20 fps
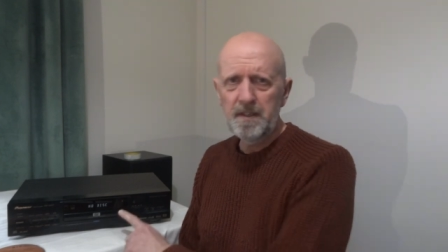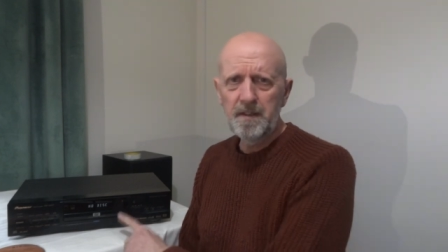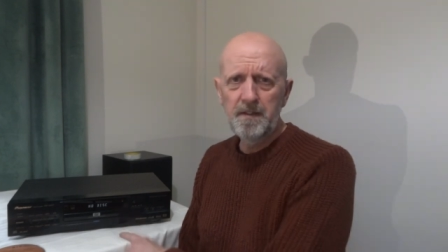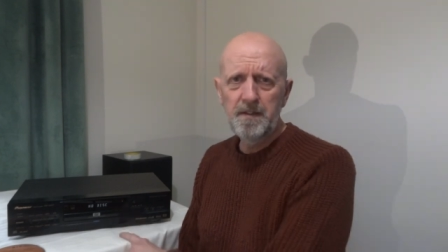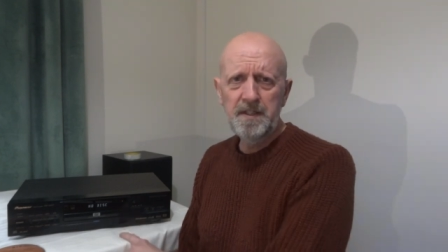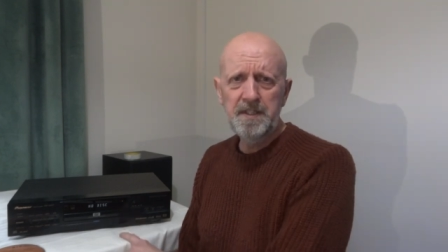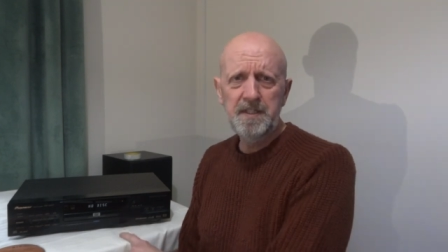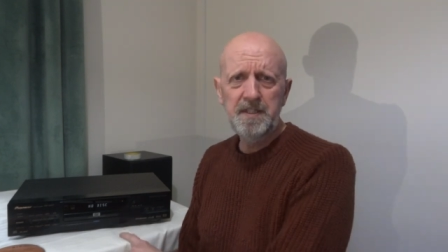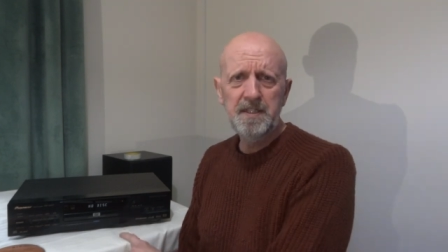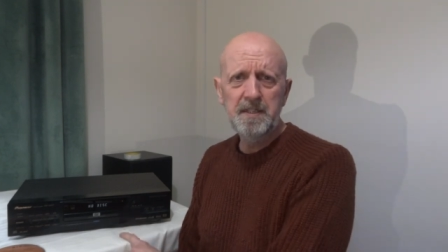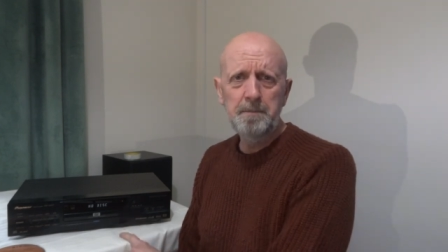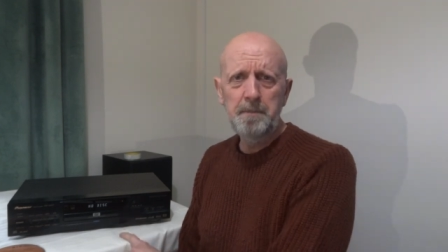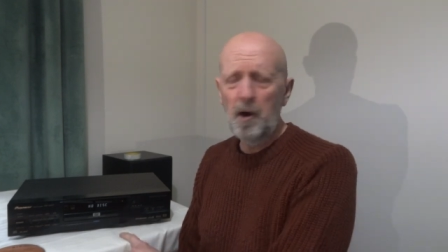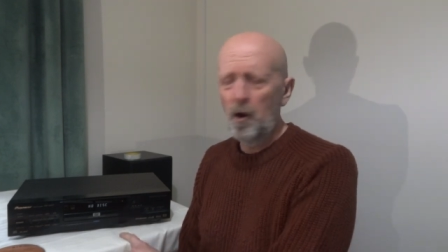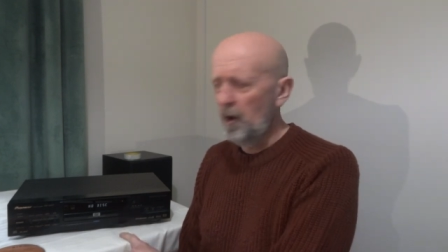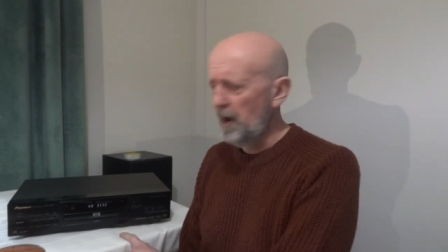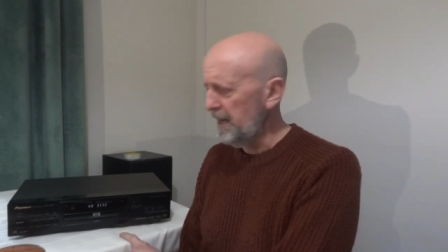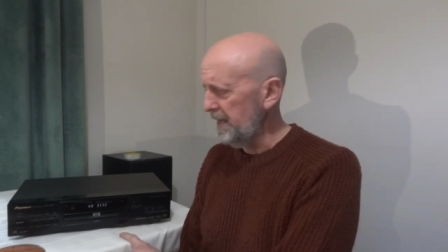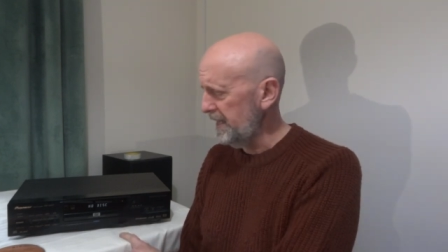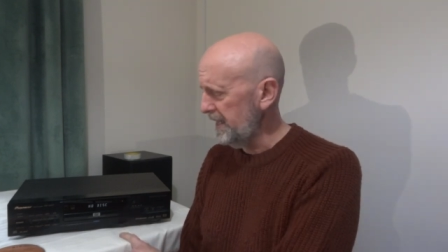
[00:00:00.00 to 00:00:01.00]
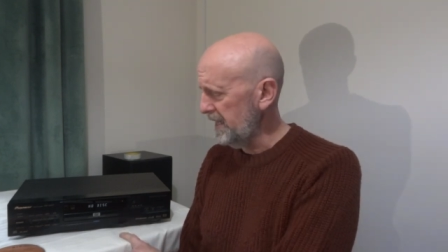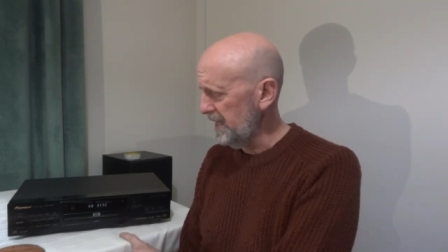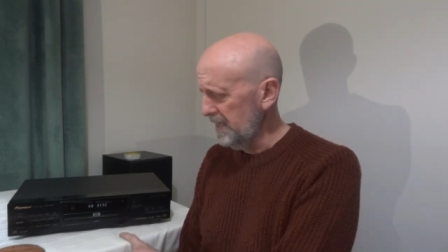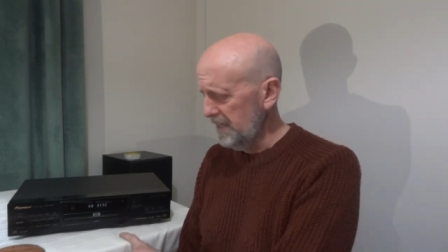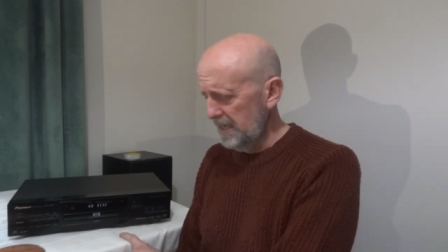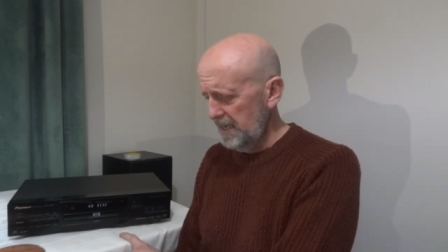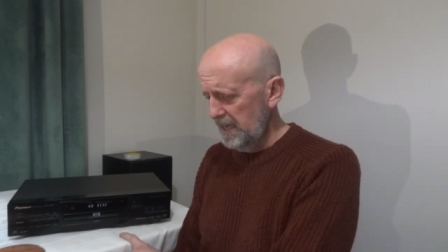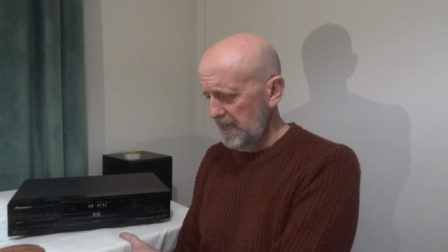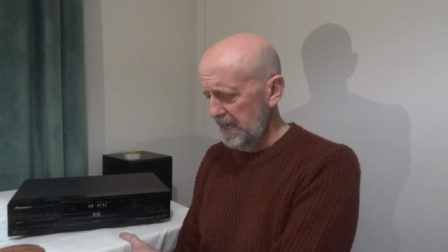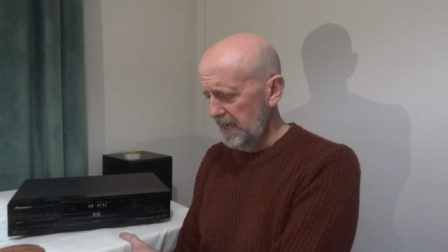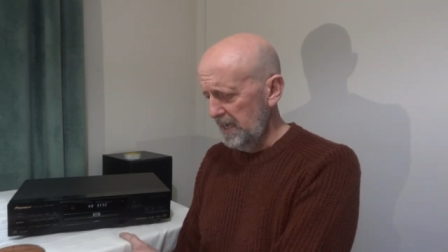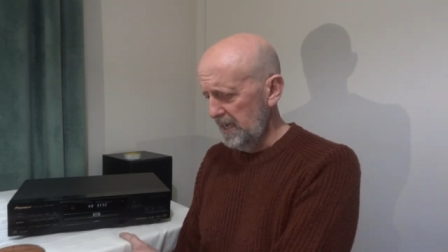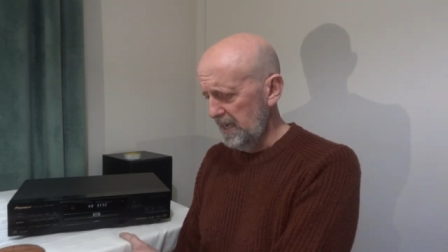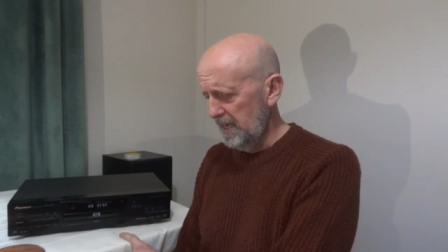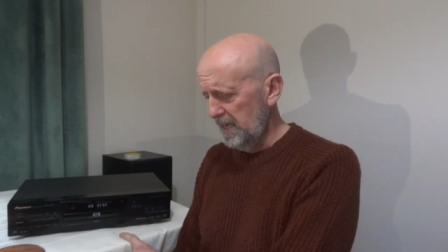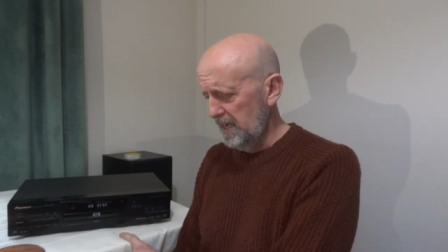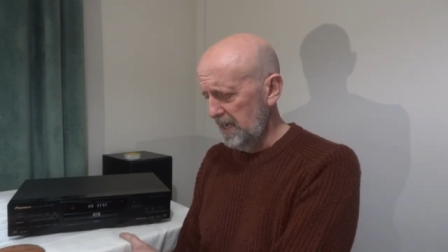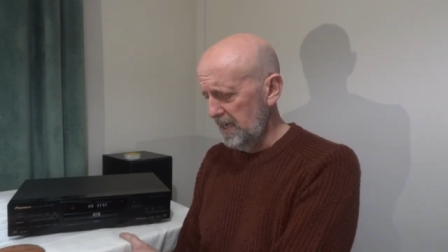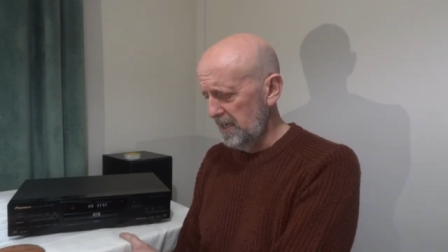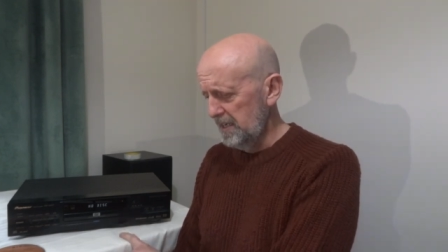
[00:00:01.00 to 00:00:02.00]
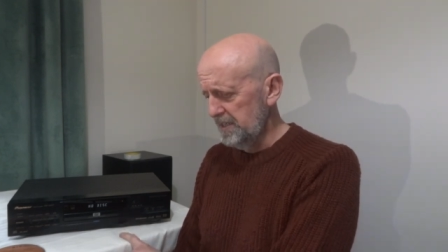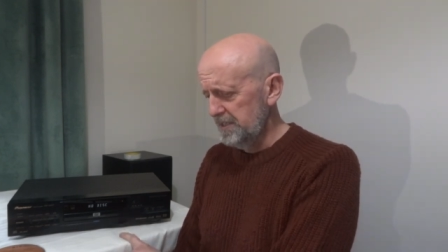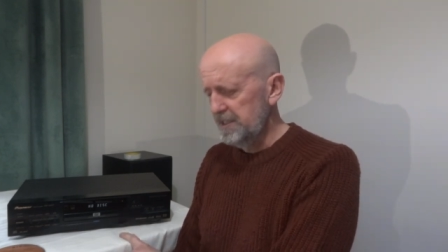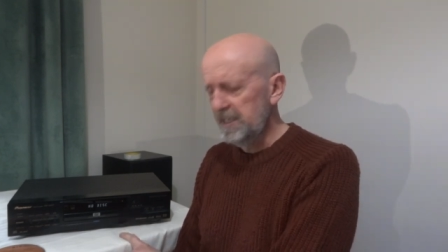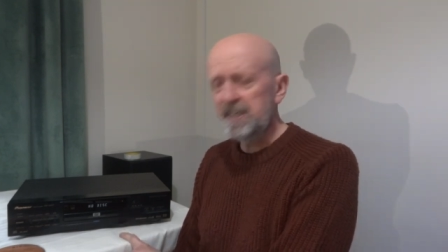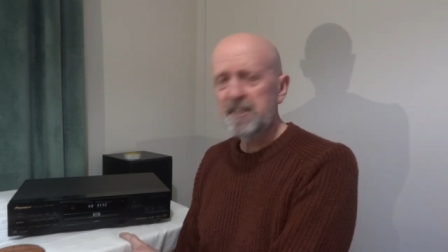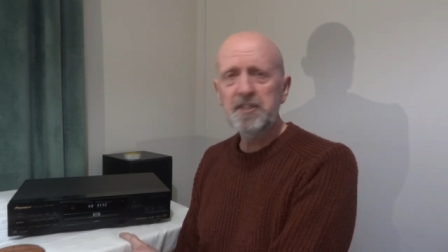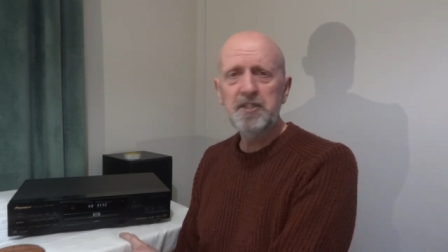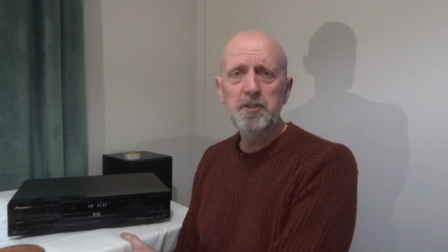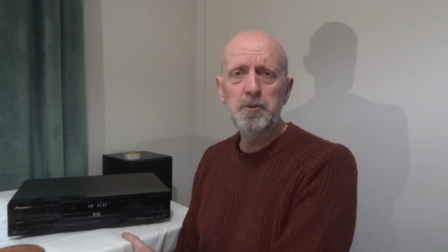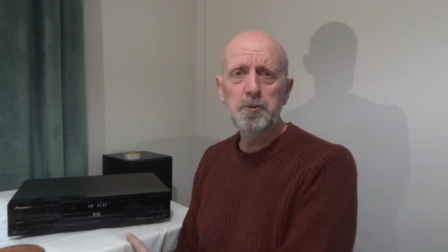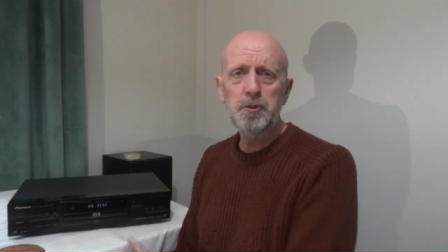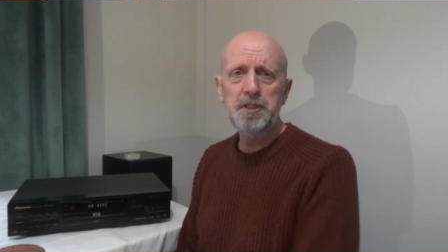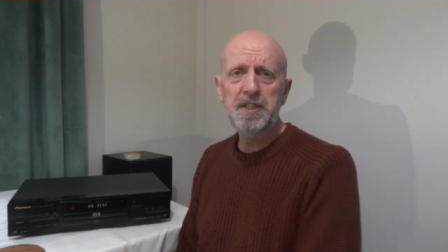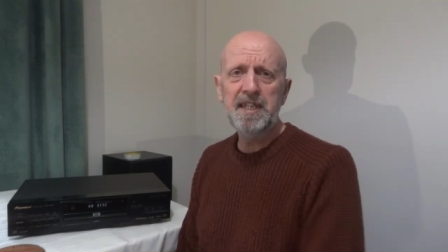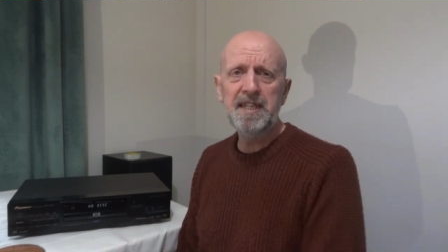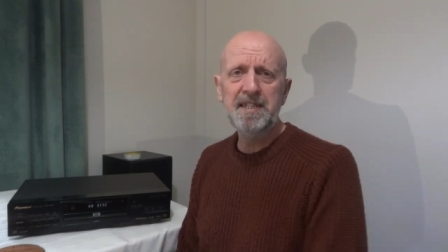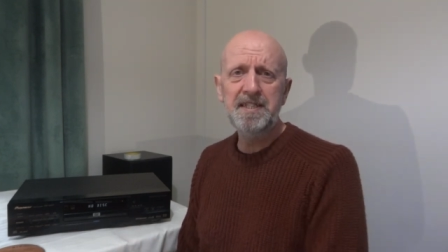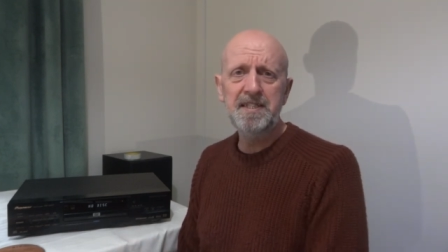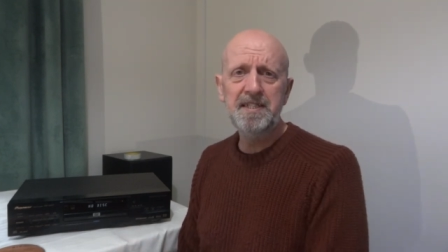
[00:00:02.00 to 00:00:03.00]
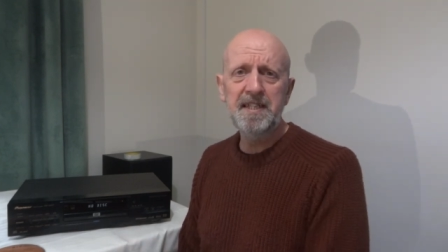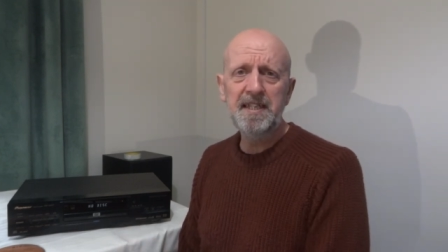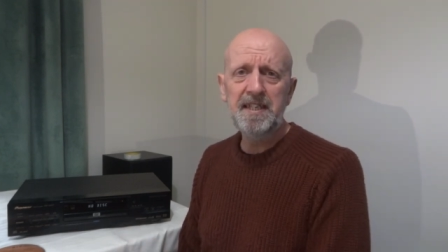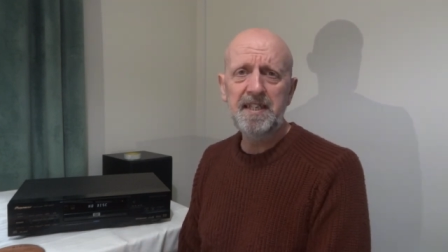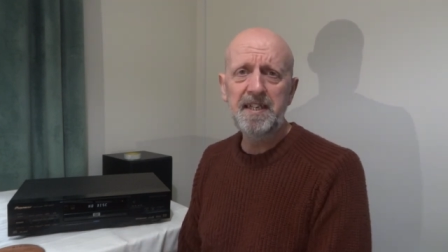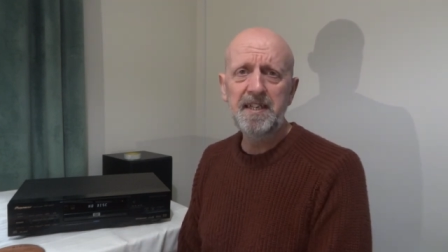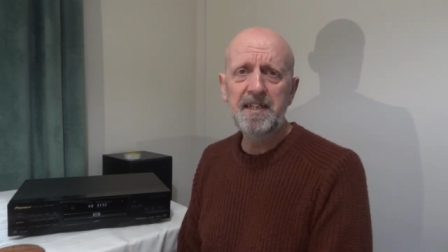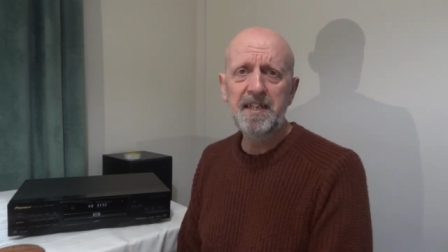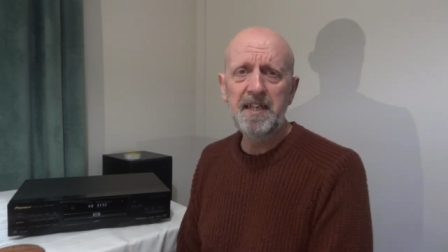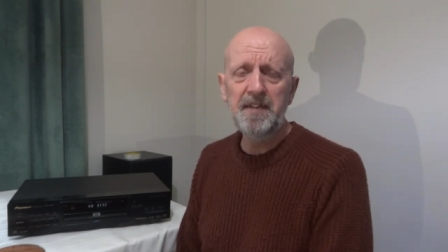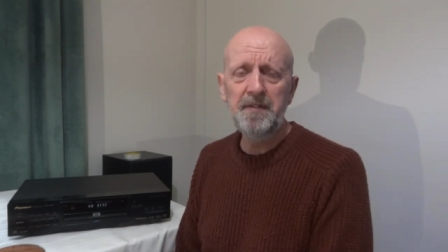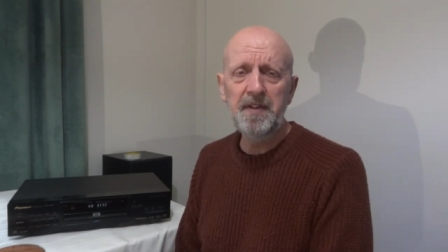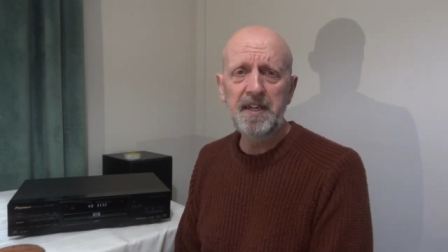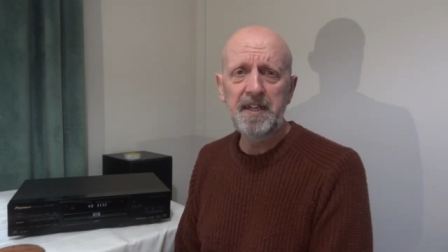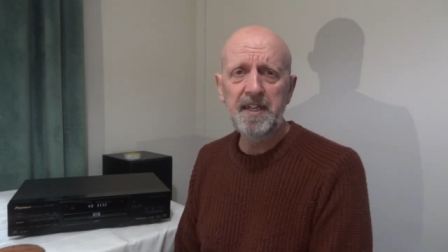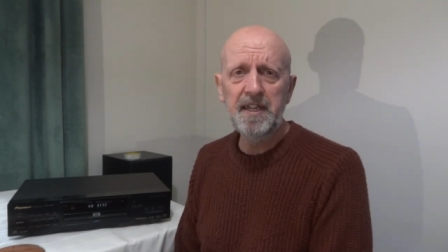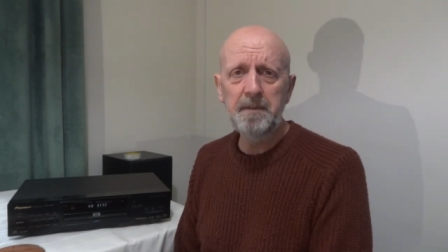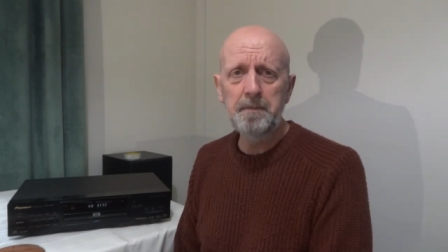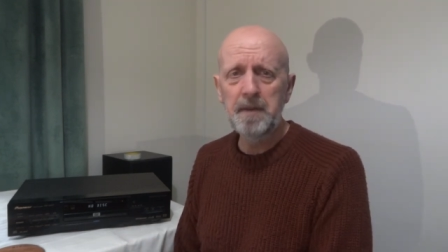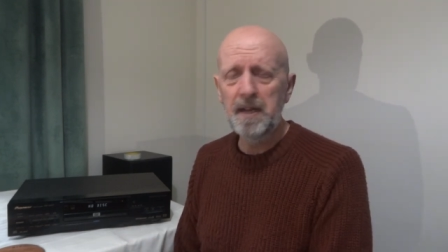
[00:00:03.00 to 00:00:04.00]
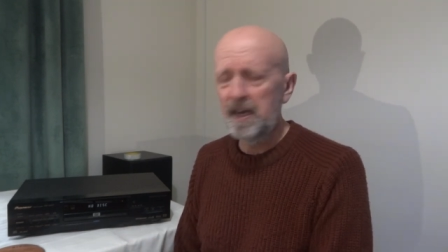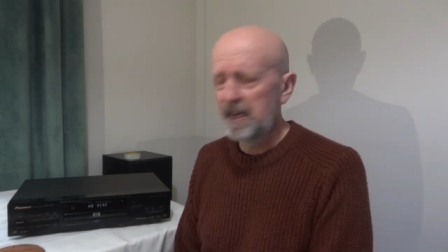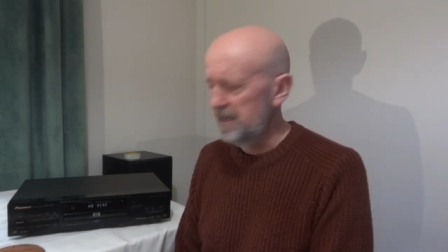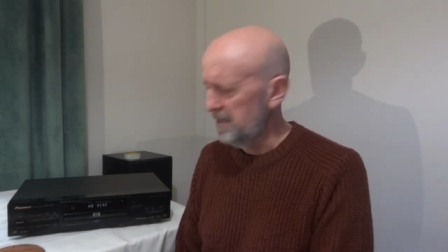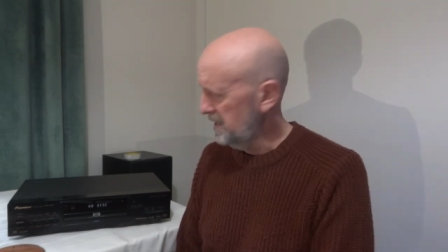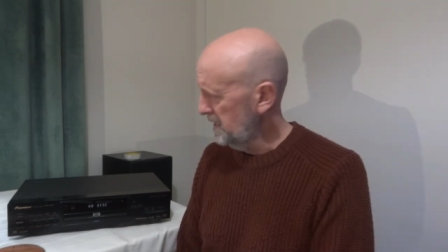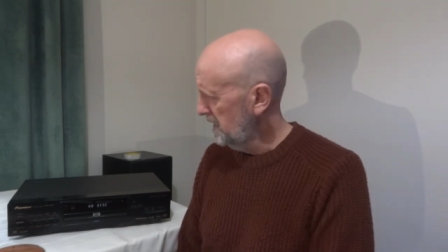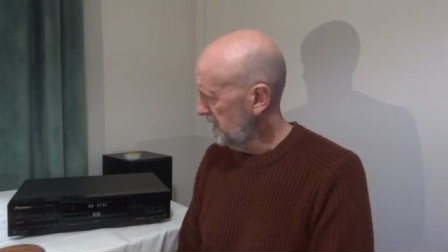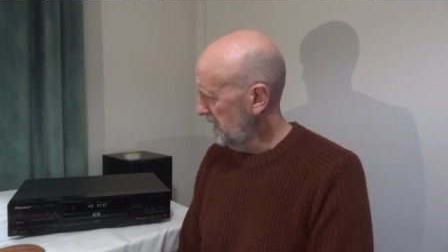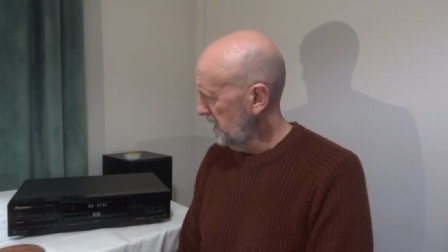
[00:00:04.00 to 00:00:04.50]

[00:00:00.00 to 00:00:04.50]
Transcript: This is a Pioneer uh, six two six D D V D player.